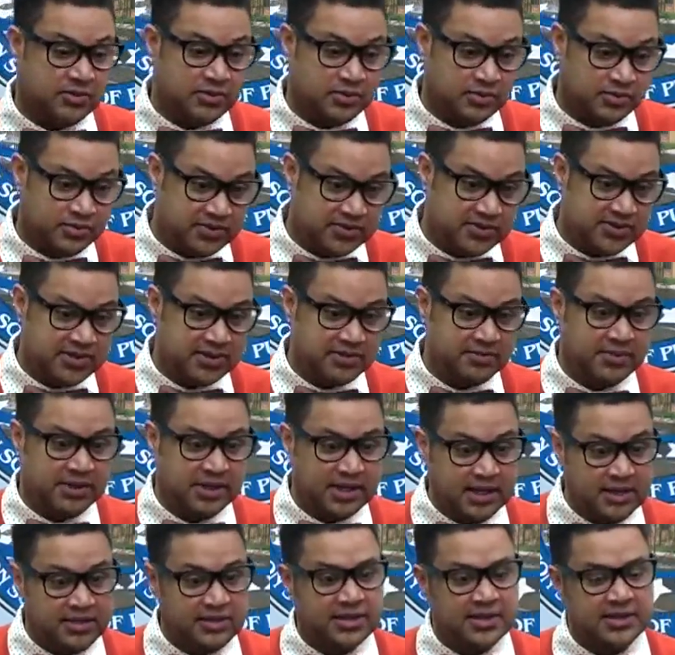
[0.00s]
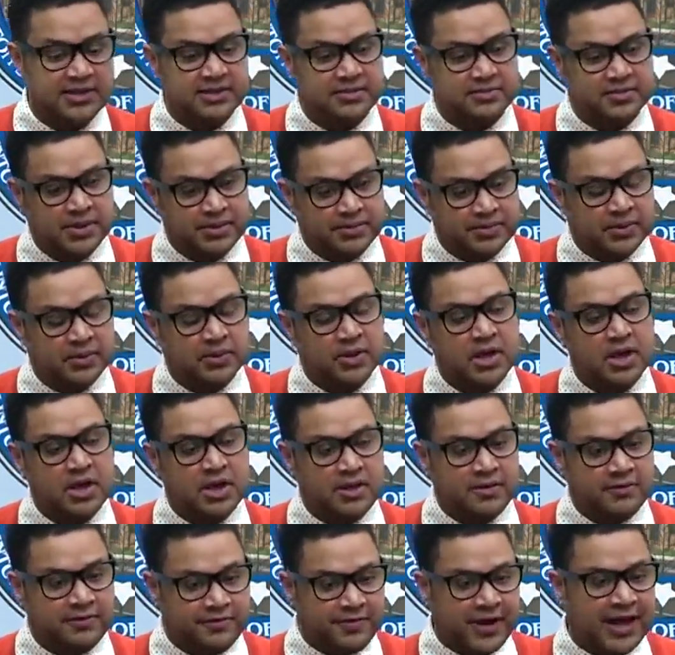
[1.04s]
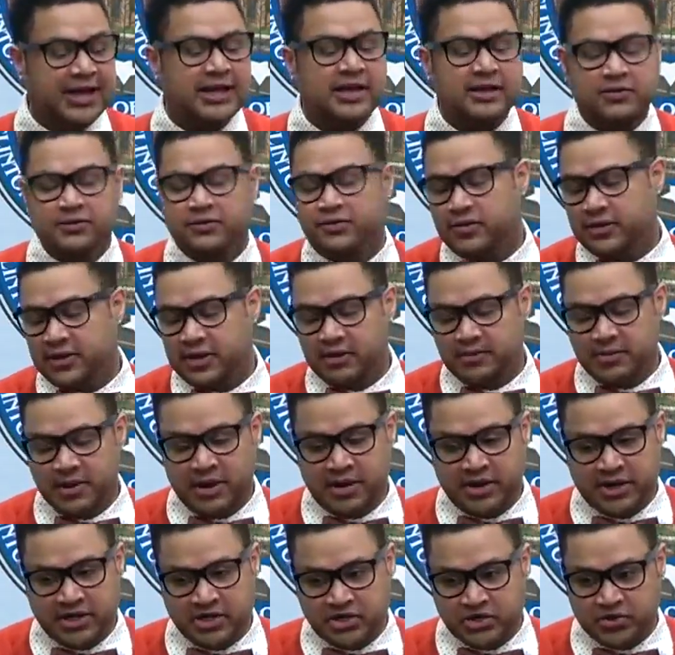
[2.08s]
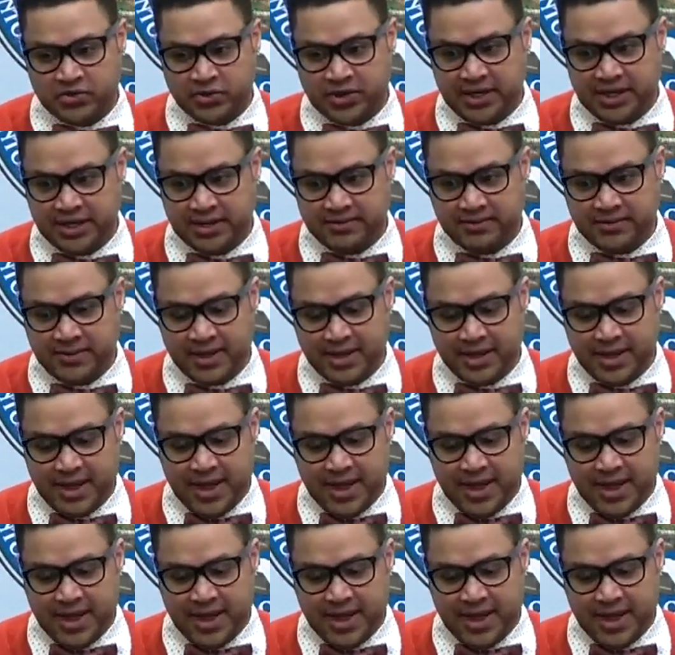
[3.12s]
Ruth's and Benitha's, and people fighting for the American dream.